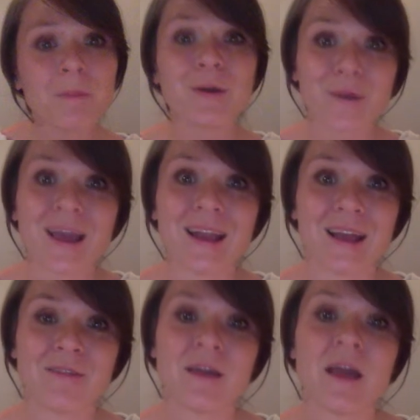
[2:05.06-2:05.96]

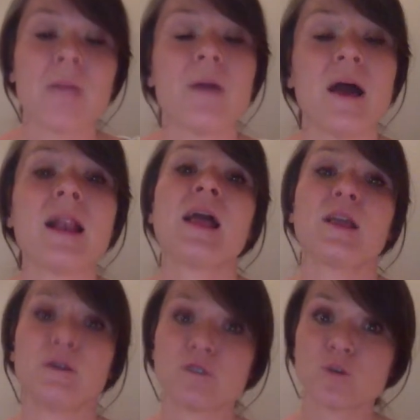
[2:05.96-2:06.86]
creative, but
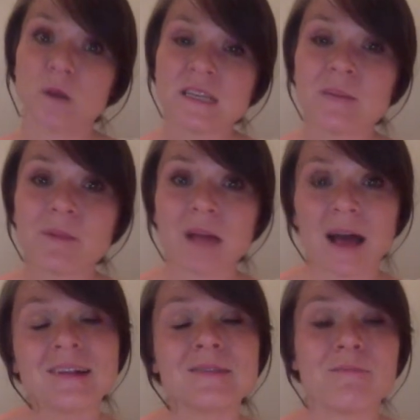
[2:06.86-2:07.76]
use 20
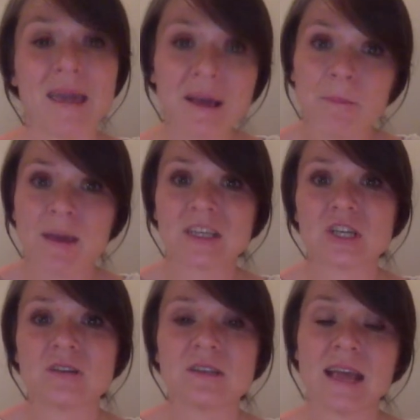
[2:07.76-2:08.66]
blocks, make a
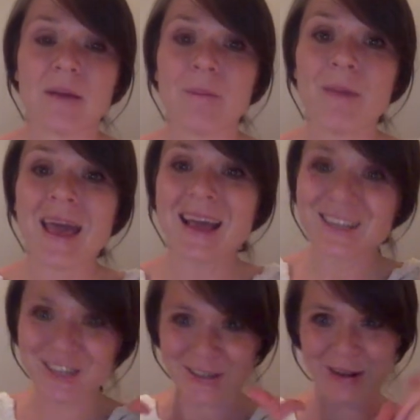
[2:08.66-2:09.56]
picture, take a
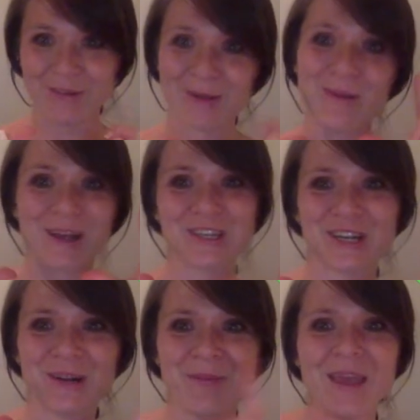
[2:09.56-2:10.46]
picture of your
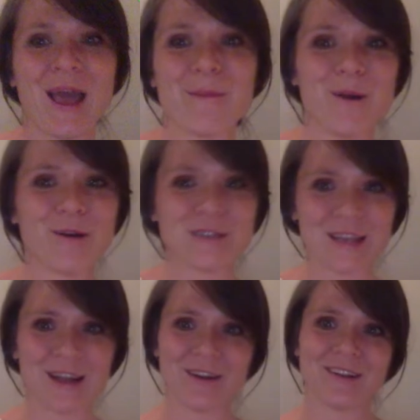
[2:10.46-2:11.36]
picture, and post
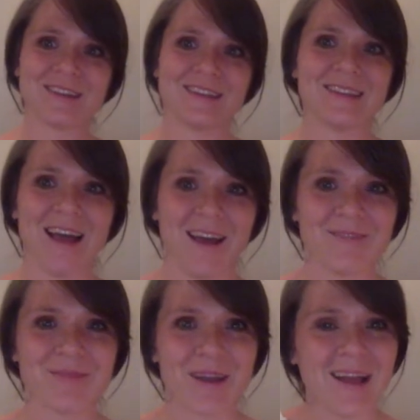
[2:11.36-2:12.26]
it here on Seesaw.
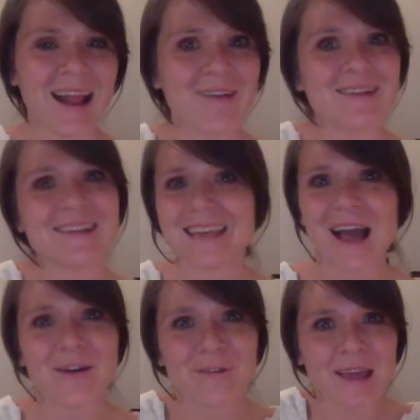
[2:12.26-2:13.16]
All right, I want to see
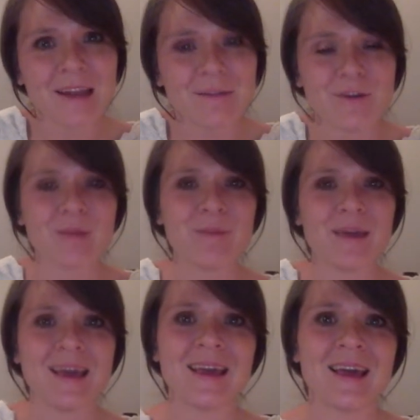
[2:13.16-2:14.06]
how creative you can
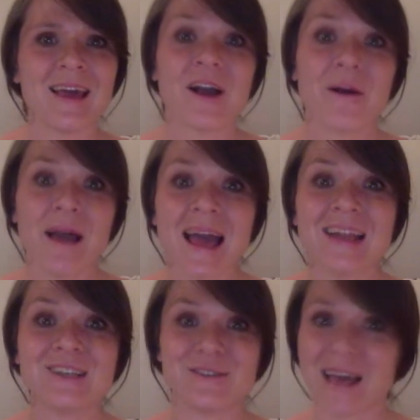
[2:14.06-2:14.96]
be. Go ahead
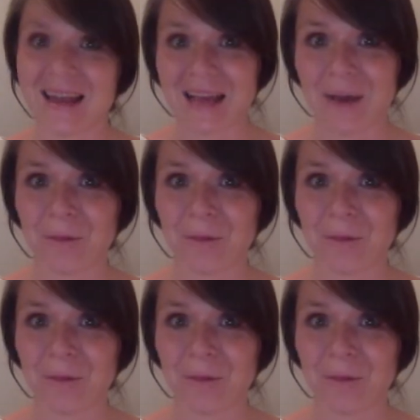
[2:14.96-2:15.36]
and do that now.